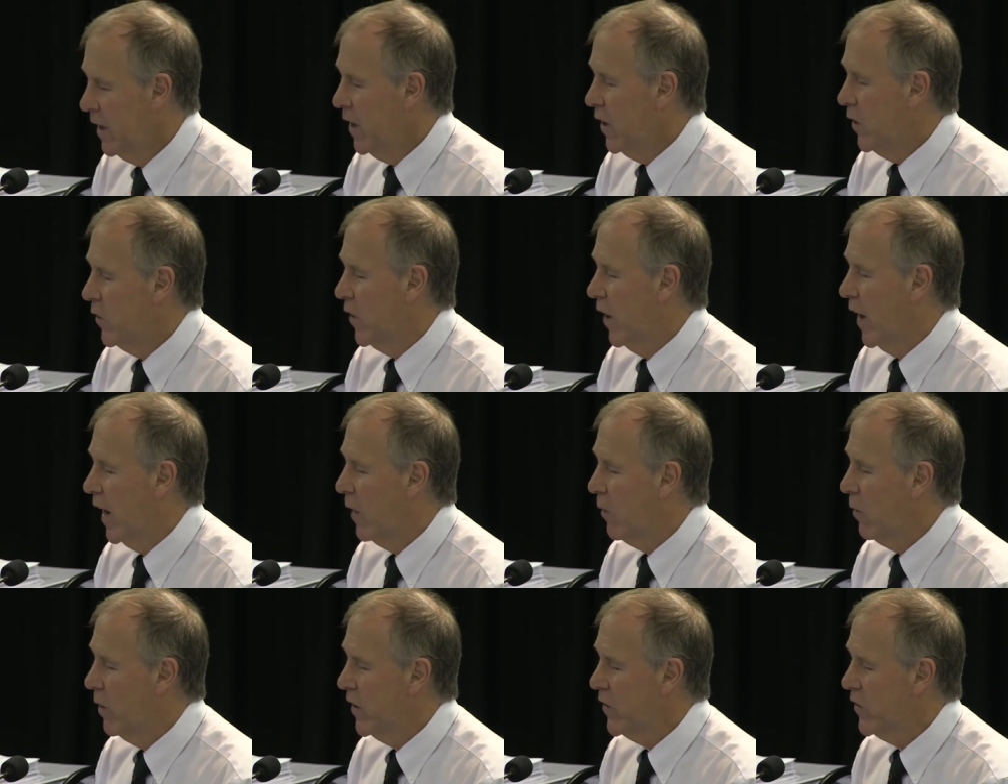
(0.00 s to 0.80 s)
So I
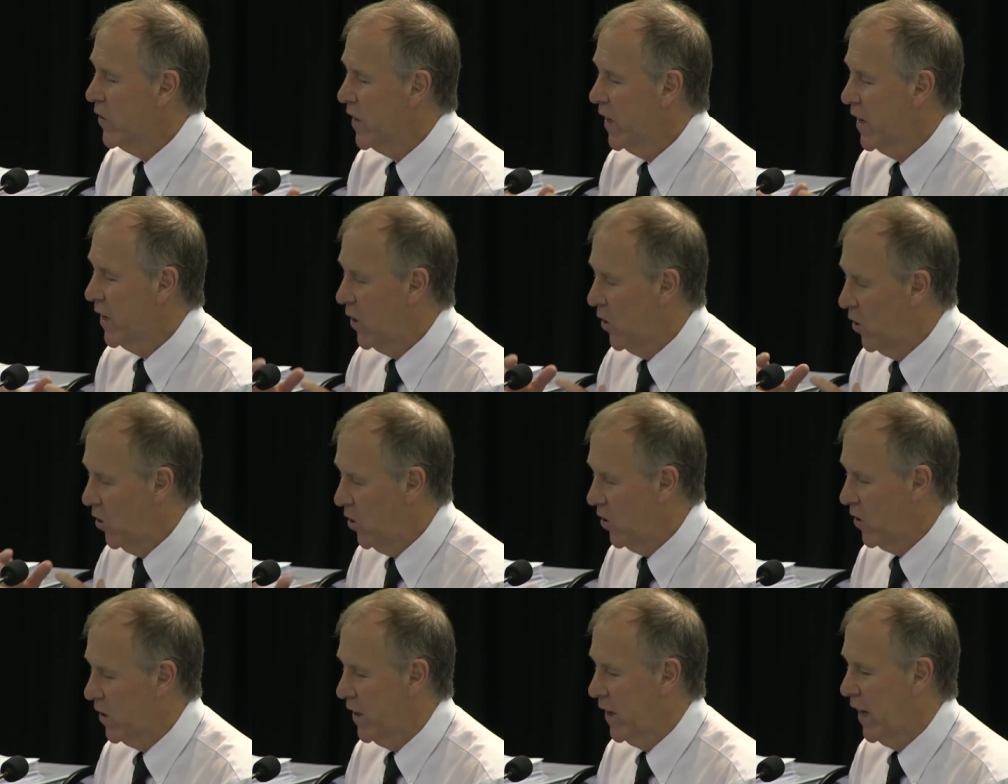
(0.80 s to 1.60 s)
wanted to go and
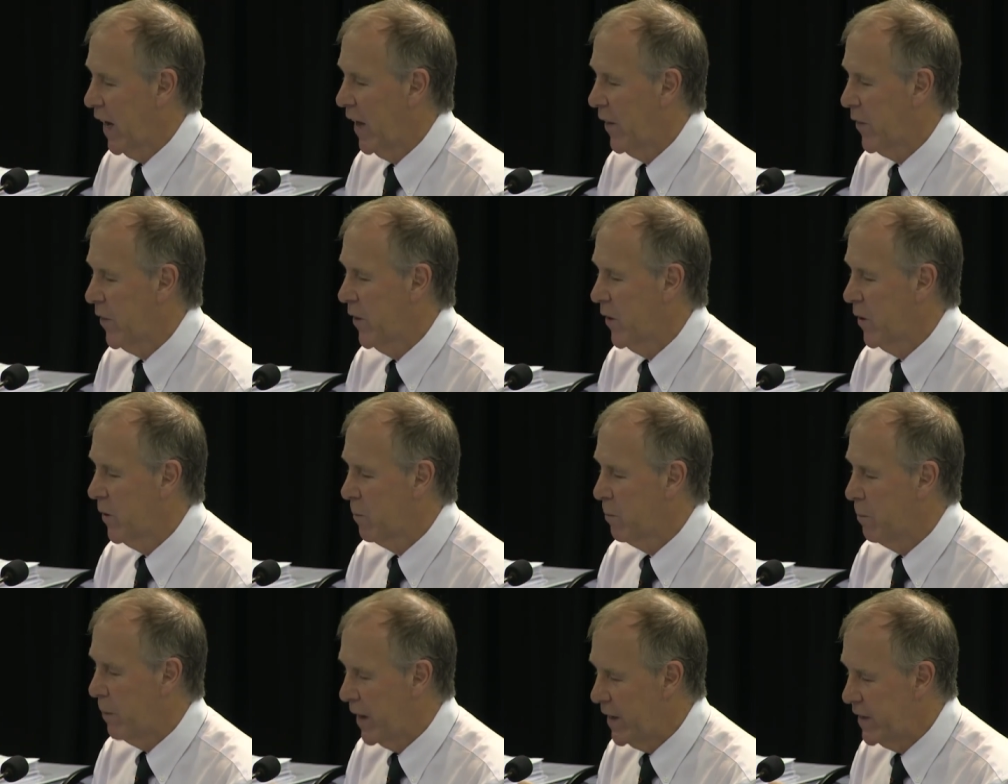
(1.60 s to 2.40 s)
look at the
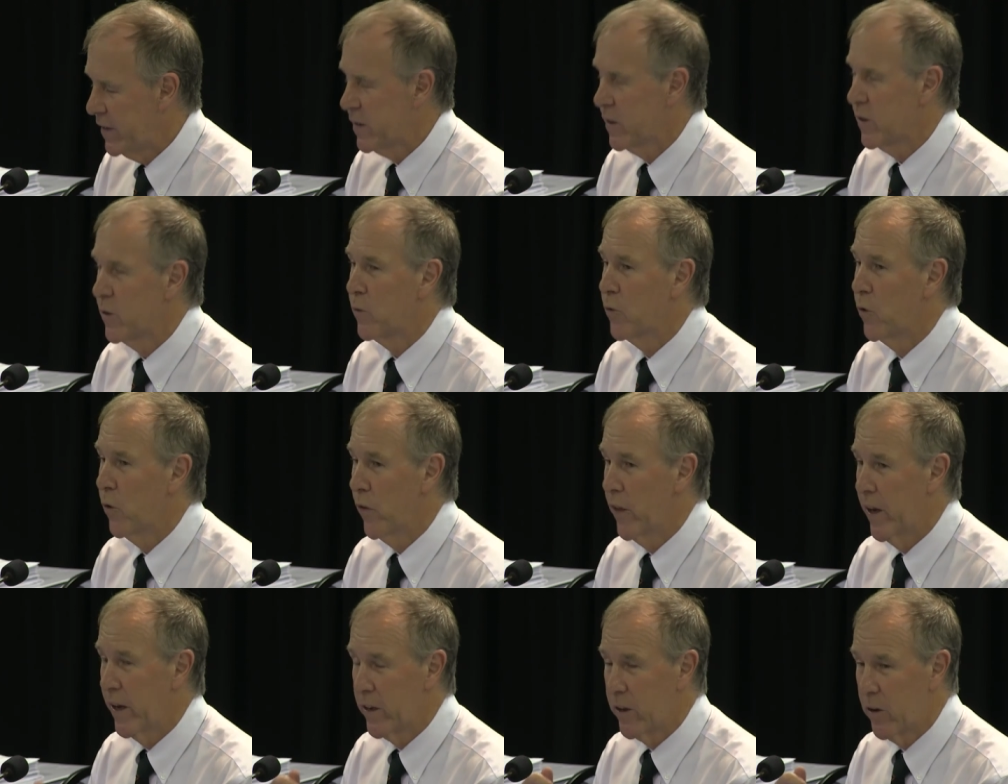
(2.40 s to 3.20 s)
basis for
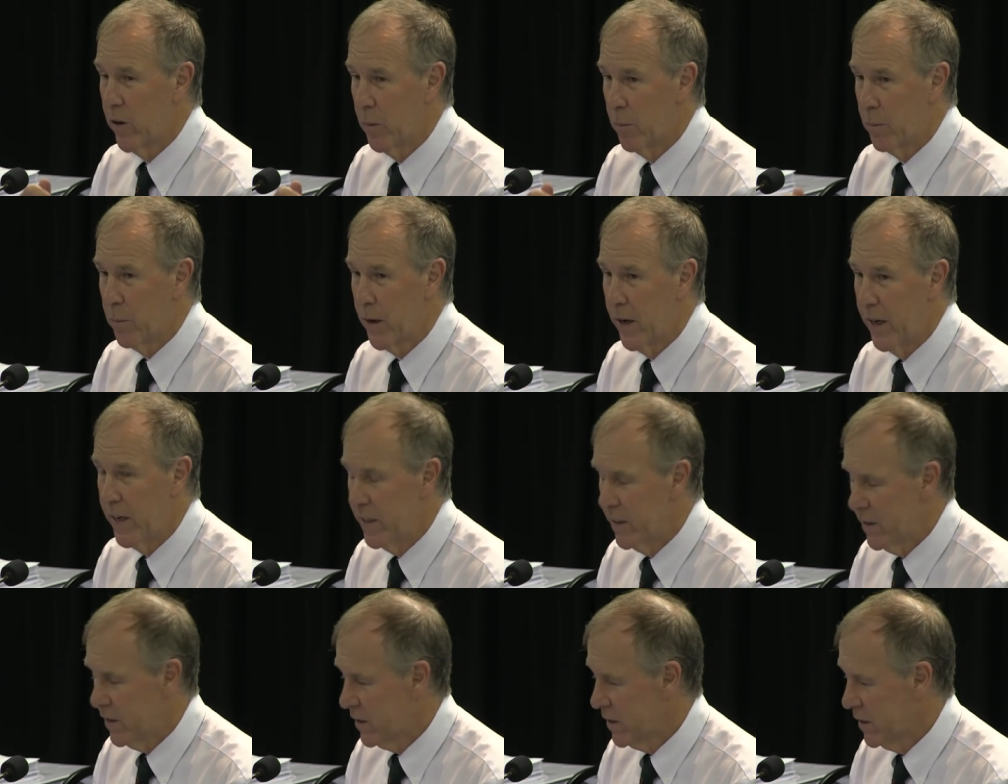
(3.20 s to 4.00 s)
that
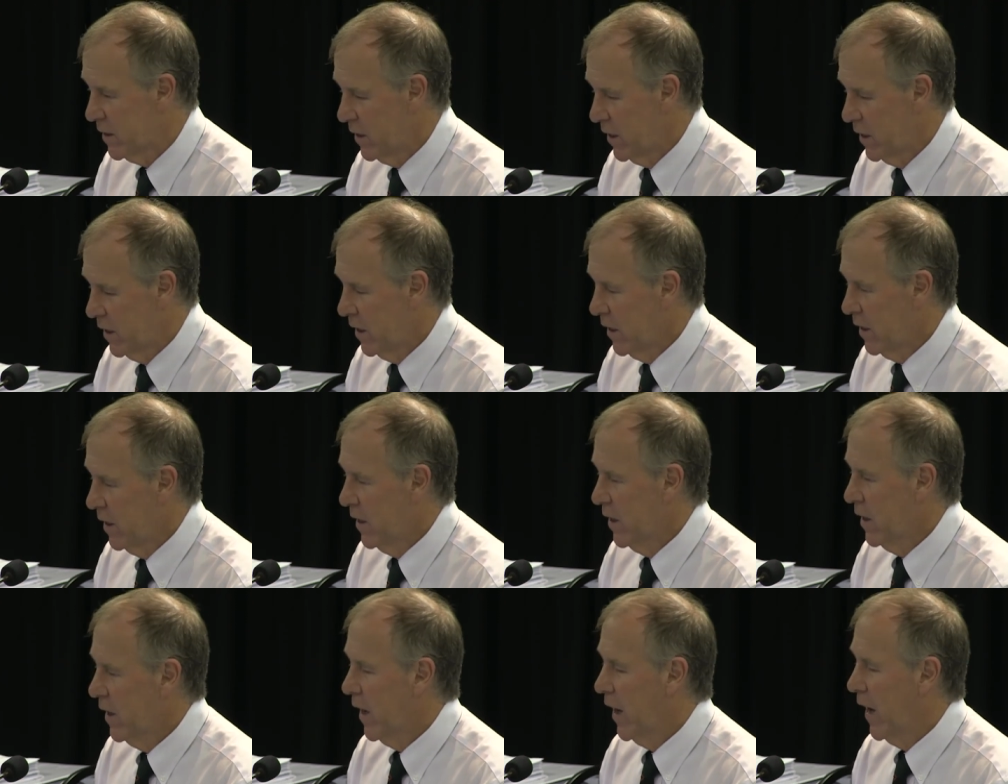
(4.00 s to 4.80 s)
complaint.
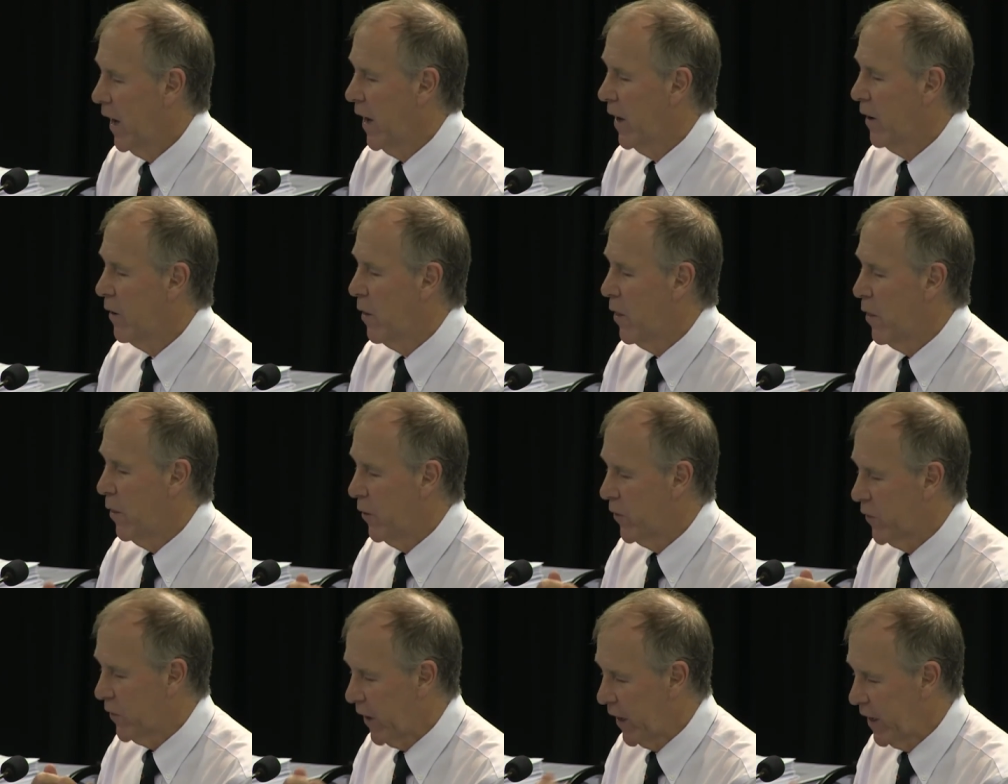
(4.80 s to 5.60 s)
And the
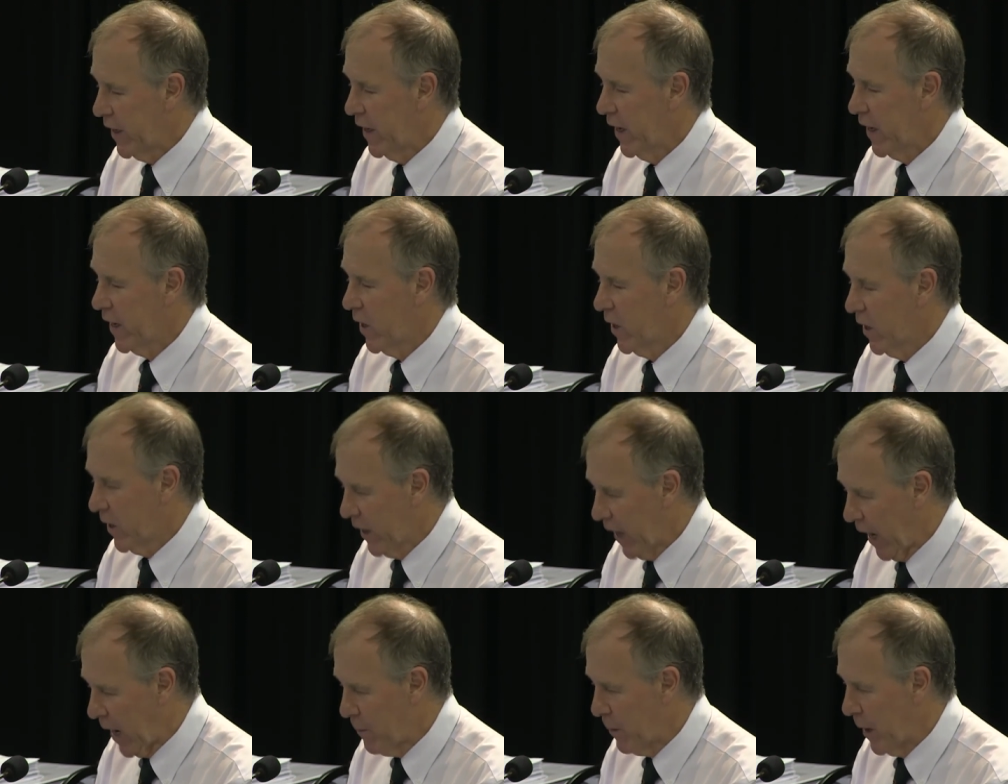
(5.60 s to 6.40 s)
study I
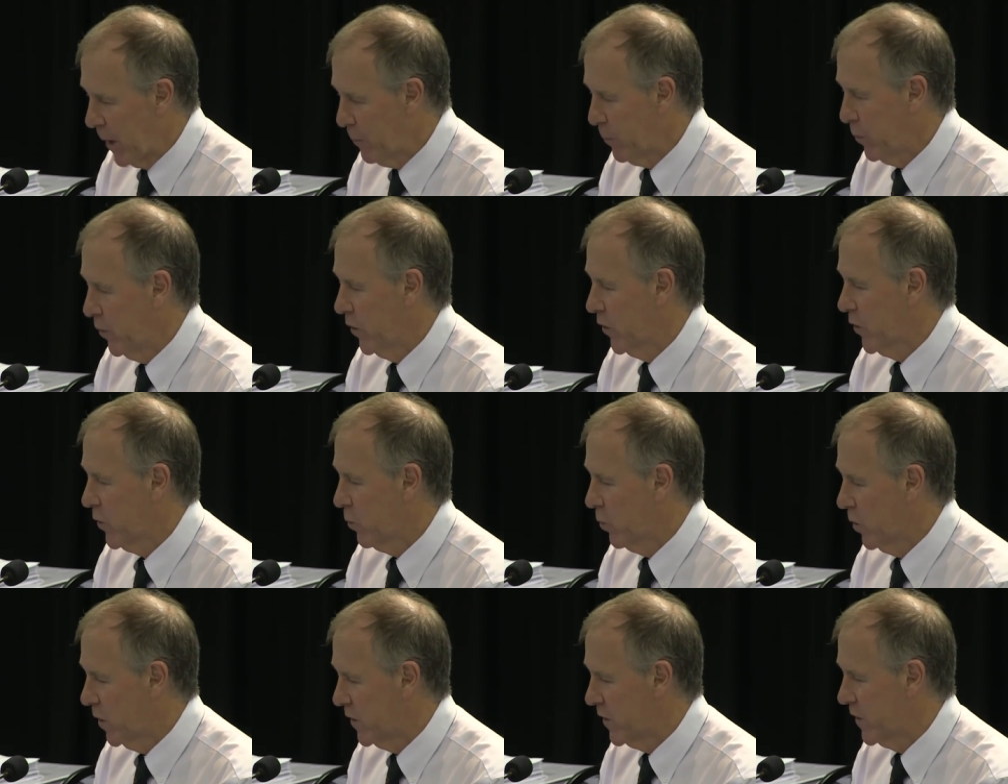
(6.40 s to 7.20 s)
came up with
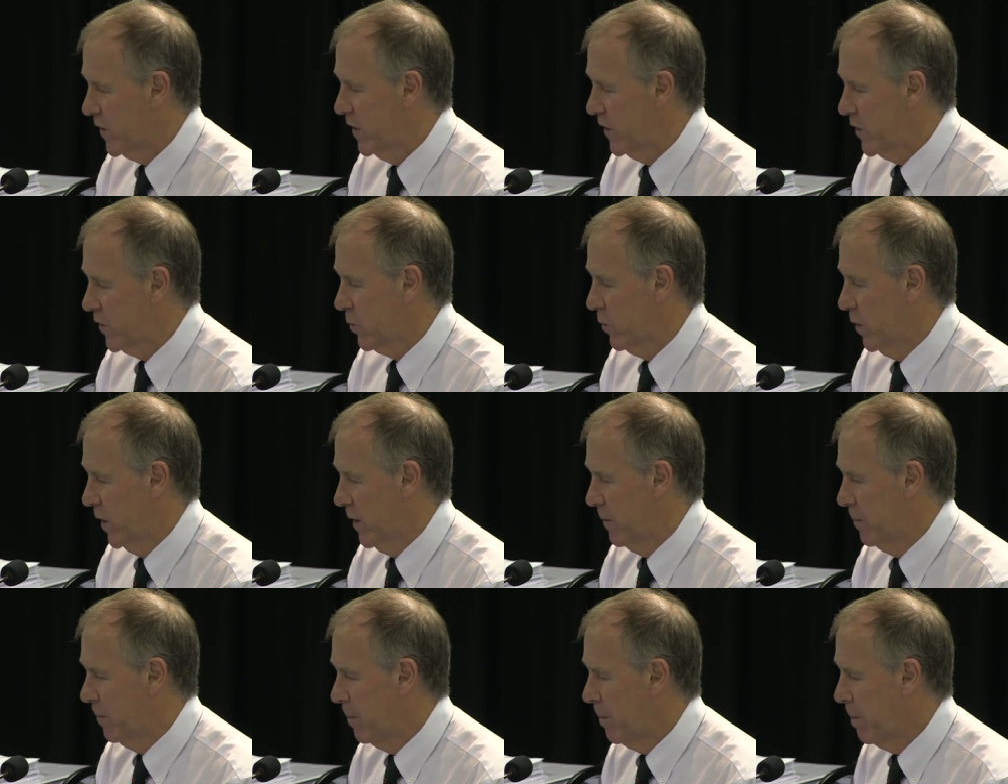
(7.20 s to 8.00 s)
was this
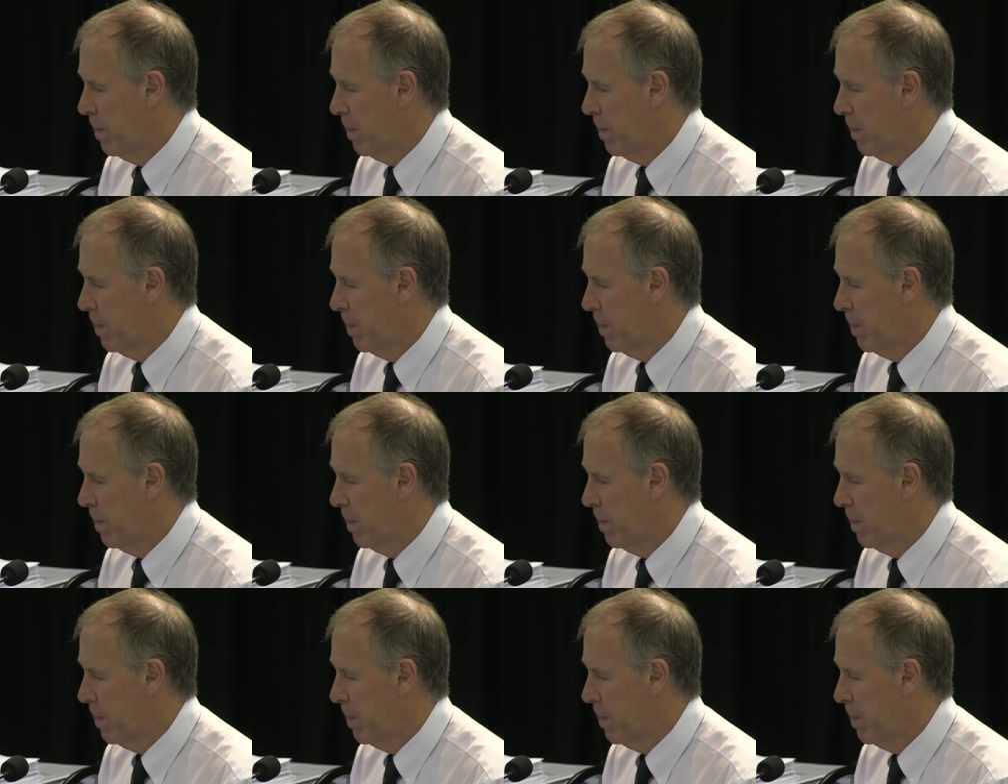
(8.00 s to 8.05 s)
one.